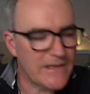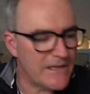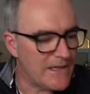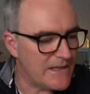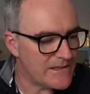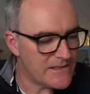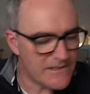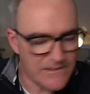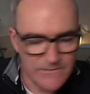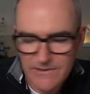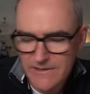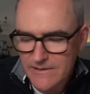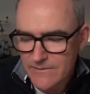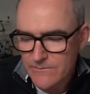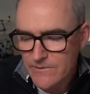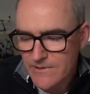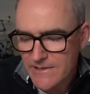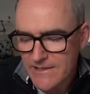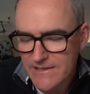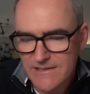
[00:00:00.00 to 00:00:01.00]
next to it
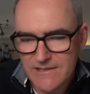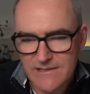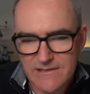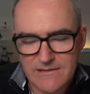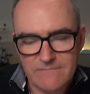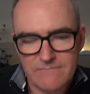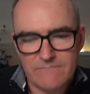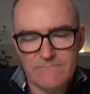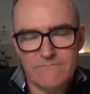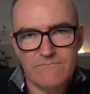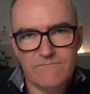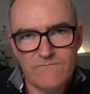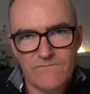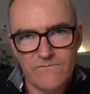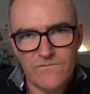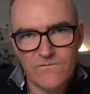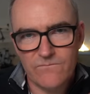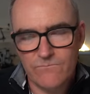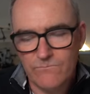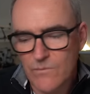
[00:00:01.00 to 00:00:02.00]
with its
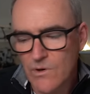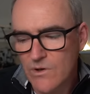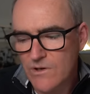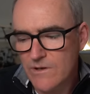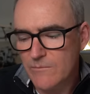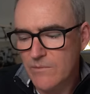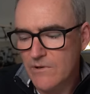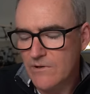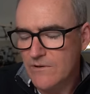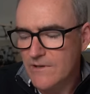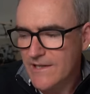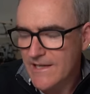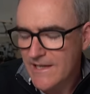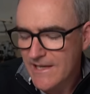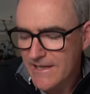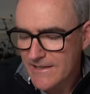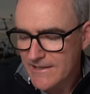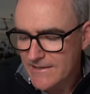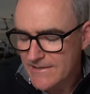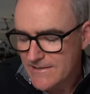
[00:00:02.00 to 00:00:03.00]
monoblock
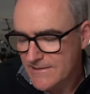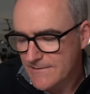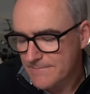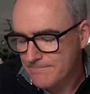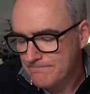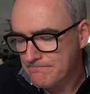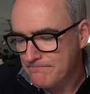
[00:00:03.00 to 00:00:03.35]
case,